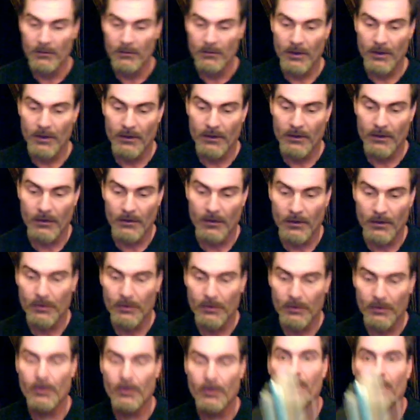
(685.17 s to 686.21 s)
But I'll
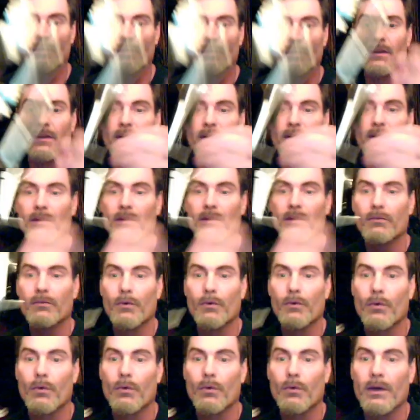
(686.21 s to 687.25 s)
show you everything again
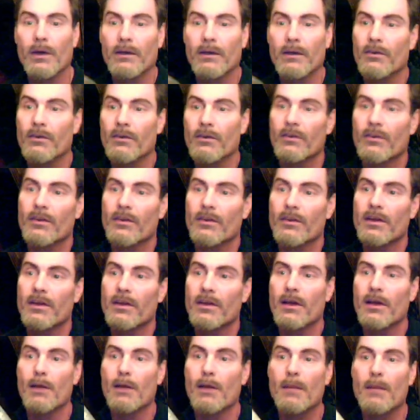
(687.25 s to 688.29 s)
real quick. This is
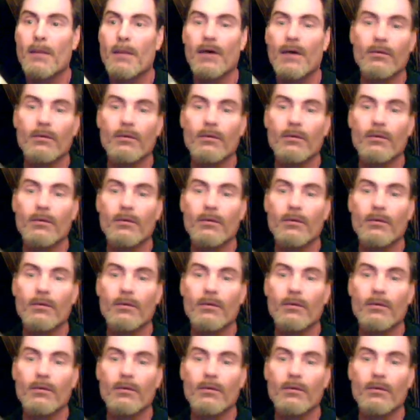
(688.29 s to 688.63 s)
the uh, mount.